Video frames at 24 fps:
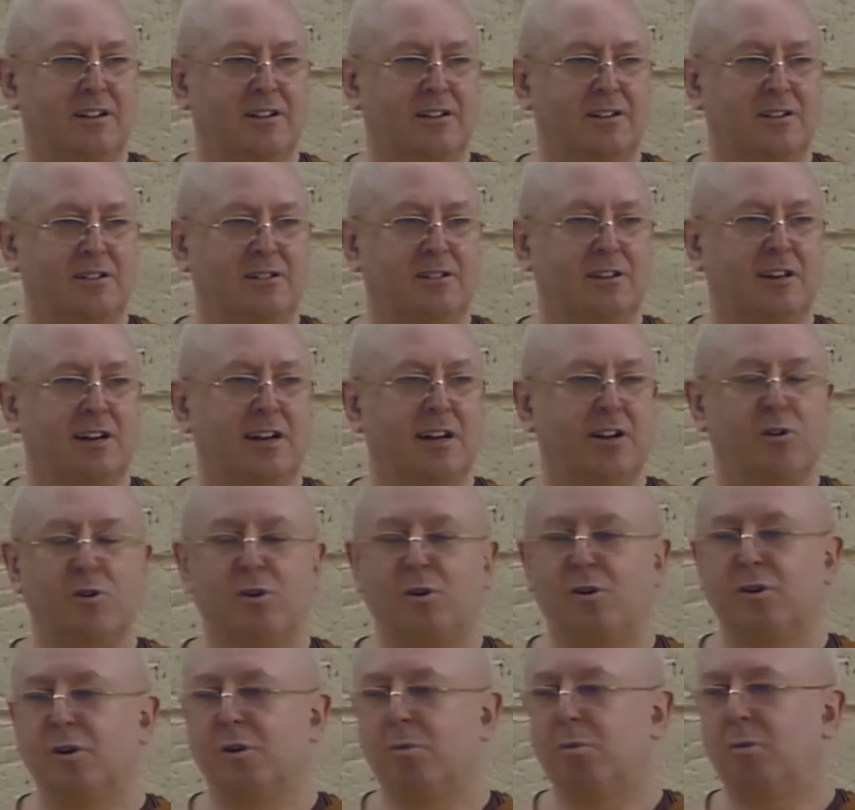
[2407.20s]
you take
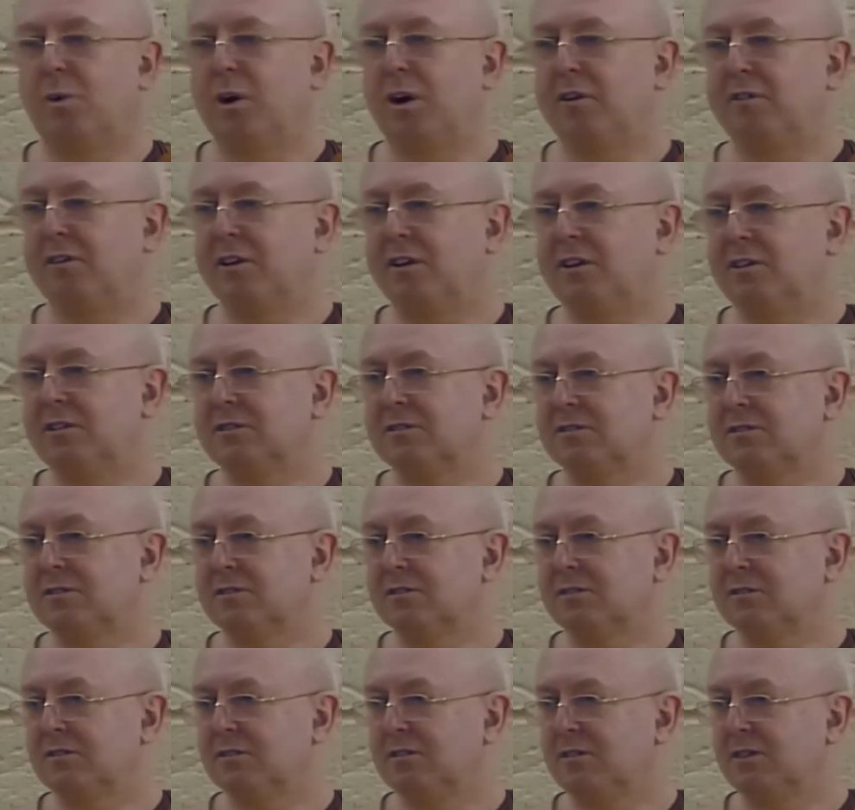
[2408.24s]
all your worries
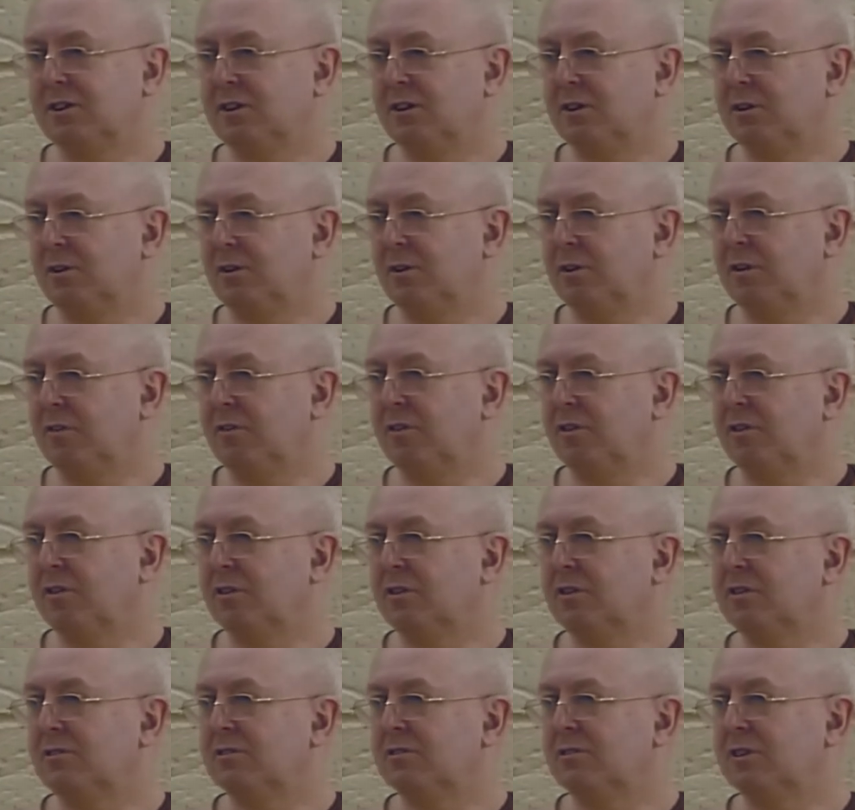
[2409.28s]
and all of your
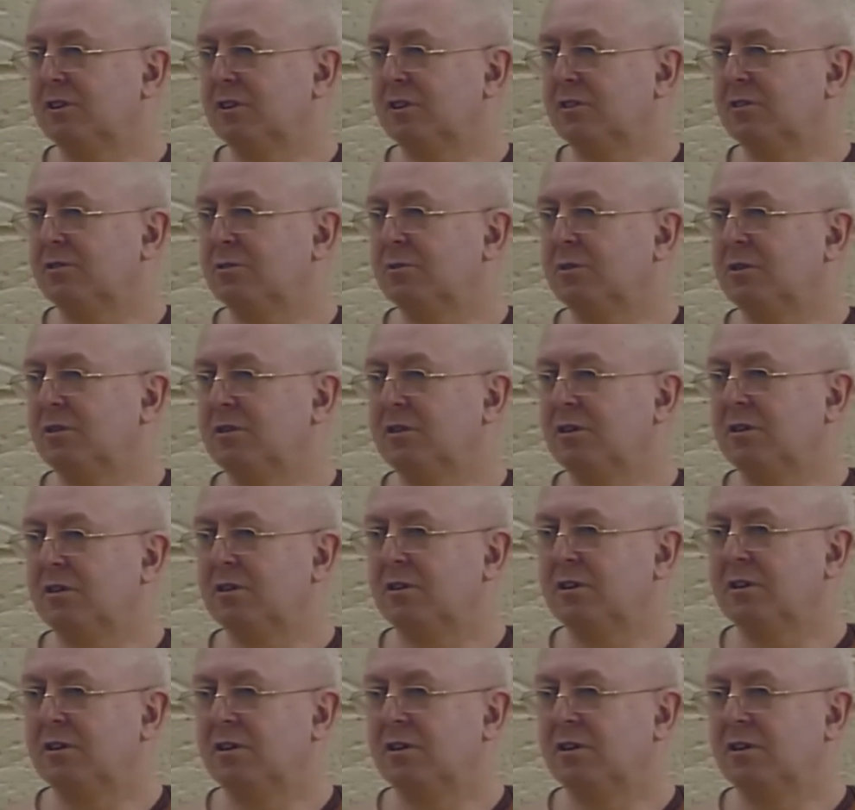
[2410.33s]
concerns with you.